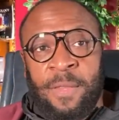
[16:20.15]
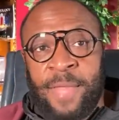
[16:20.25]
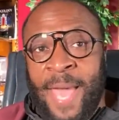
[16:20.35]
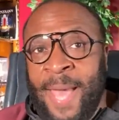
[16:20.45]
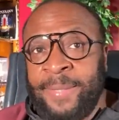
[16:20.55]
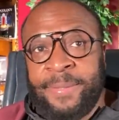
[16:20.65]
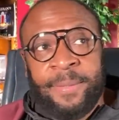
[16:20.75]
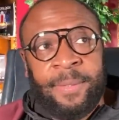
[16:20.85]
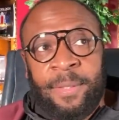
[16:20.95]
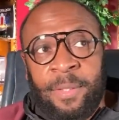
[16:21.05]
that
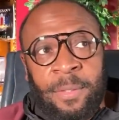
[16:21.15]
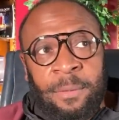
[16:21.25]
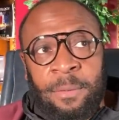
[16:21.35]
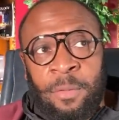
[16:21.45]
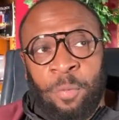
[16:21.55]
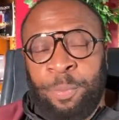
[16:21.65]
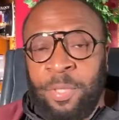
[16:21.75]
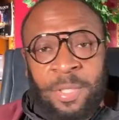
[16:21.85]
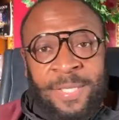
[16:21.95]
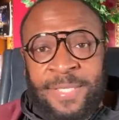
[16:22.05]
you're
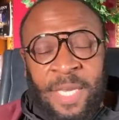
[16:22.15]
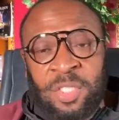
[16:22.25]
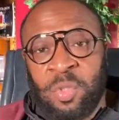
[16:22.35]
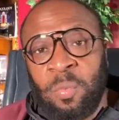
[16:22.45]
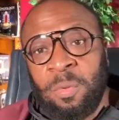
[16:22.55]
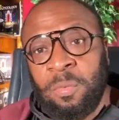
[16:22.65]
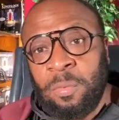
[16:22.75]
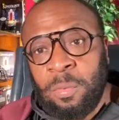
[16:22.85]
purely sexual.